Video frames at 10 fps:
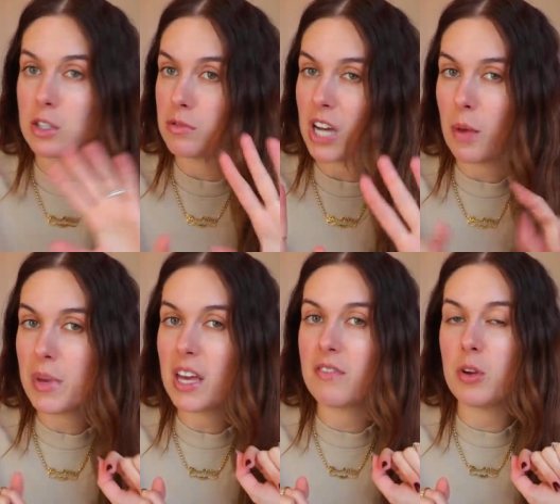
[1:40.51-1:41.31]
So tell
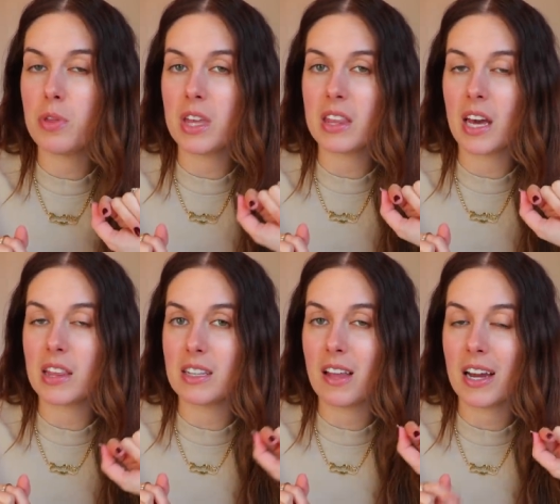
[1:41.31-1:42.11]
me if you think
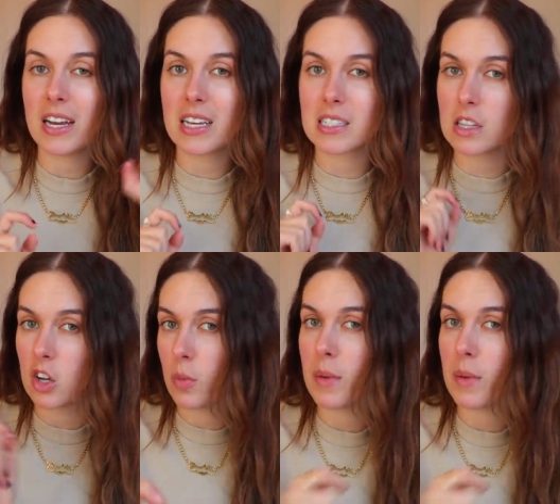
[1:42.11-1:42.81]
that the lighting is a little